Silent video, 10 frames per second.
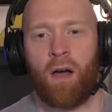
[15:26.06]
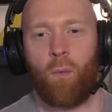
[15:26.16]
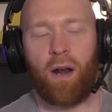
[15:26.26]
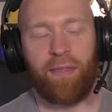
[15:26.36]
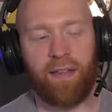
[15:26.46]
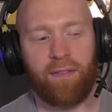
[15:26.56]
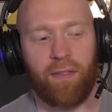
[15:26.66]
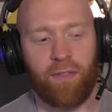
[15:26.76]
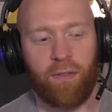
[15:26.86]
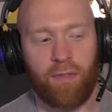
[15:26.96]
Well, I
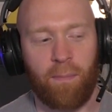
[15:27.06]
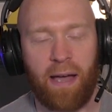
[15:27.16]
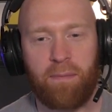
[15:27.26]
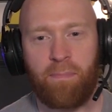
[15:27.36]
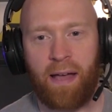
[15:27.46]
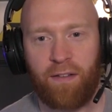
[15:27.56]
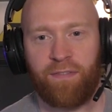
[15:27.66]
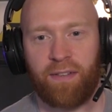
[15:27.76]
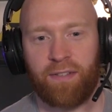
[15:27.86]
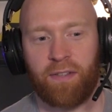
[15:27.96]
think the main
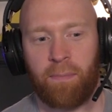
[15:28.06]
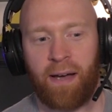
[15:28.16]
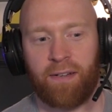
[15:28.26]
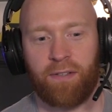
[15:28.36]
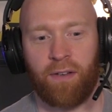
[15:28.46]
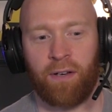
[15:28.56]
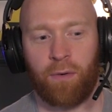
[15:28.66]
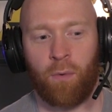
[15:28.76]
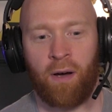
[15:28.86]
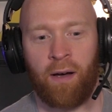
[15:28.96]
benefits of the
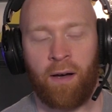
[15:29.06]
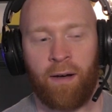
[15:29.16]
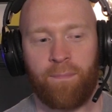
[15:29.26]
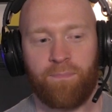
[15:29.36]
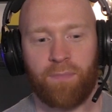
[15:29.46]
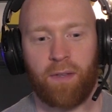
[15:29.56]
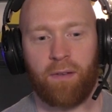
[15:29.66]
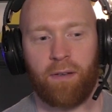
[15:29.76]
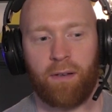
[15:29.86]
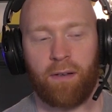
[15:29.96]
Panasonic were
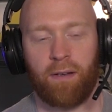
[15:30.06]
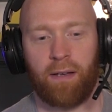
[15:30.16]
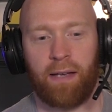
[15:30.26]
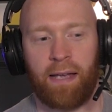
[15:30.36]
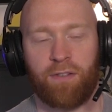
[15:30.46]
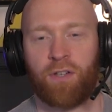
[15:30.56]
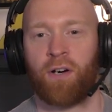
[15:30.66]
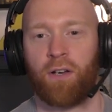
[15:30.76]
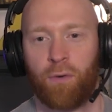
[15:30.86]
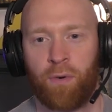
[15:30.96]
its
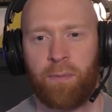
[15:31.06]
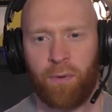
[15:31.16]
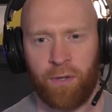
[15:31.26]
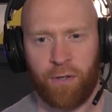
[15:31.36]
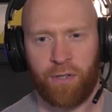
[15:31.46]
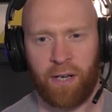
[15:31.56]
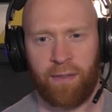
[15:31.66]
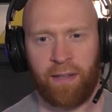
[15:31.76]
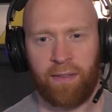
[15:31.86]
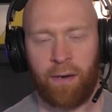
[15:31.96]
colour reproduction. I
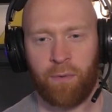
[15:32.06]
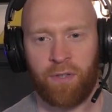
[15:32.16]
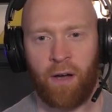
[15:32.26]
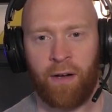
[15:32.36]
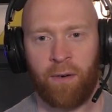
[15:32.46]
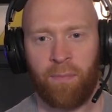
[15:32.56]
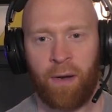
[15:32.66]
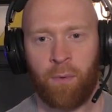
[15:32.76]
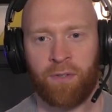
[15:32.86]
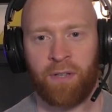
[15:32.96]
think that was high up
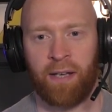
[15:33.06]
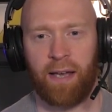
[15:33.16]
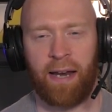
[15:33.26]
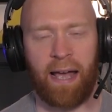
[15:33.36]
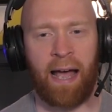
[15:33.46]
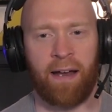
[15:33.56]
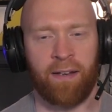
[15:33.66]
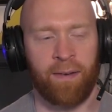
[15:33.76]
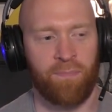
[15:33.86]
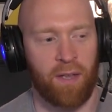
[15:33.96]
there, wasn't it? And it had
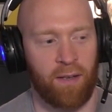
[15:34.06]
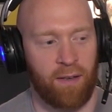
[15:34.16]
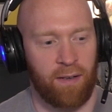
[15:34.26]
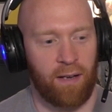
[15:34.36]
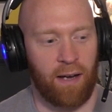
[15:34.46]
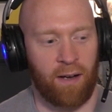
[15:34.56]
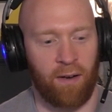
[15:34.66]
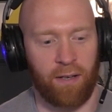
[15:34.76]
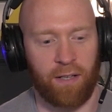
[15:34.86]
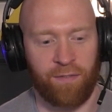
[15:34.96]
a
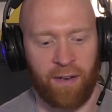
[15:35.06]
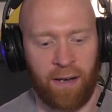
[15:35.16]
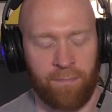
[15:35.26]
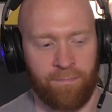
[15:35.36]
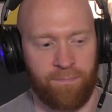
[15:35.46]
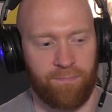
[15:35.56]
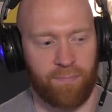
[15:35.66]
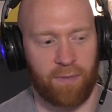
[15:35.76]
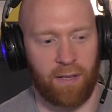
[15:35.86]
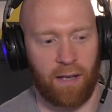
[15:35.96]
kind of a
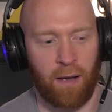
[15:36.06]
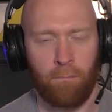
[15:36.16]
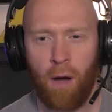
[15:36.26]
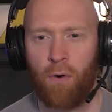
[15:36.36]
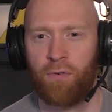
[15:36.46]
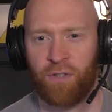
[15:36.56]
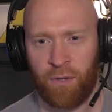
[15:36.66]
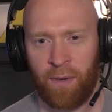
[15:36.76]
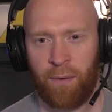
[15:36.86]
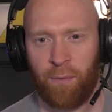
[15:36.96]
mode
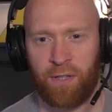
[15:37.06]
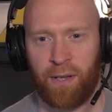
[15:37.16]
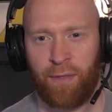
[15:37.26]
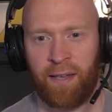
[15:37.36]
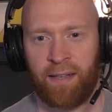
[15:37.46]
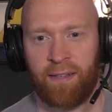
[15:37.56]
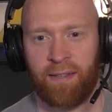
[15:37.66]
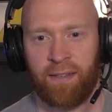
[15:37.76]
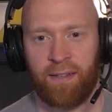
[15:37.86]
to it, which I think